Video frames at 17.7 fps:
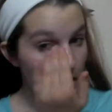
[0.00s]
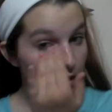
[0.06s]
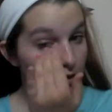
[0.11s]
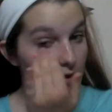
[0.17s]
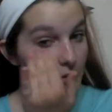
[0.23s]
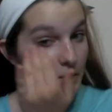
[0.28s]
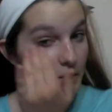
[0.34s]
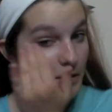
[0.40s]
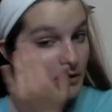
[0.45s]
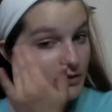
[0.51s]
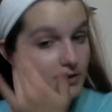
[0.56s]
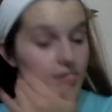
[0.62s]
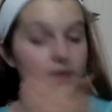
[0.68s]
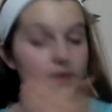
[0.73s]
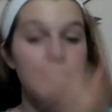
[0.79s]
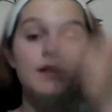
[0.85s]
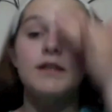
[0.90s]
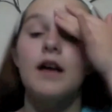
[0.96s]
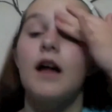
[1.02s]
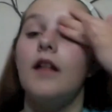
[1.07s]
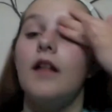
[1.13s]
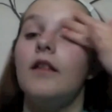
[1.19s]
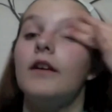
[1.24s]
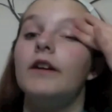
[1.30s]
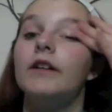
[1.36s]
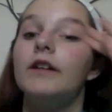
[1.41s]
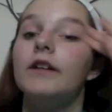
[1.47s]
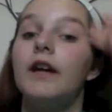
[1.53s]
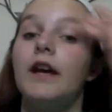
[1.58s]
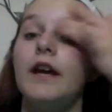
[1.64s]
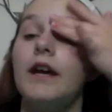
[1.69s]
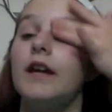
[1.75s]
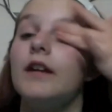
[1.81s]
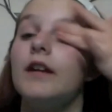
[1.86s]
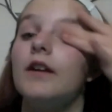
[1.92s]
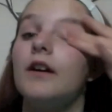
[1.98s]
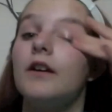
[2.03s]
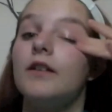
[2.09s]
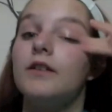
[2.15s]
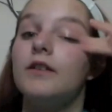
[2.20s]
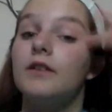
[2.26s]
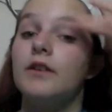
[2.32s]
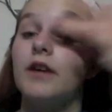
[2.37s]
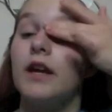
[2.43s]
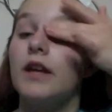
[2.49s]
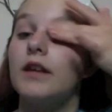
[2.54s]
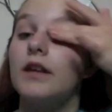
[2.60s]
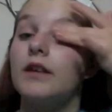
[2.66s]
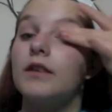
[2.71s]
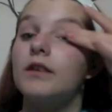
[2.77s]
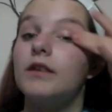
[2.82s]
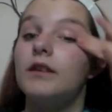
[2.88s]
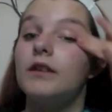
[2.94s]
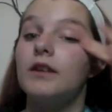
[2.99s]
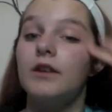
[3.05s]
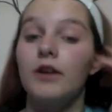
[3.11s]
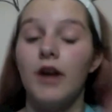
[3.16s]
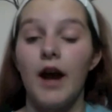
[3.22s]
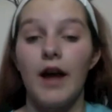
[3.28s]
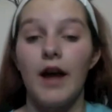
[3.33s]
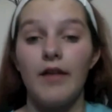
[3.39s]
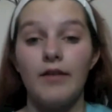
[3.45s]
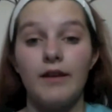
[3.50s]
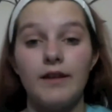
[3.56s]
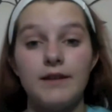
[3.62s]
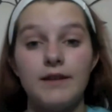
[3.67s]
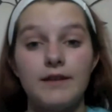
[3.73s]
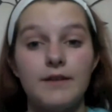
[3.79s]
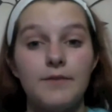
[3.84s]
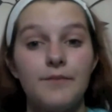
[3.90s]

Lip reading: the most discolored, and also get your eyelids.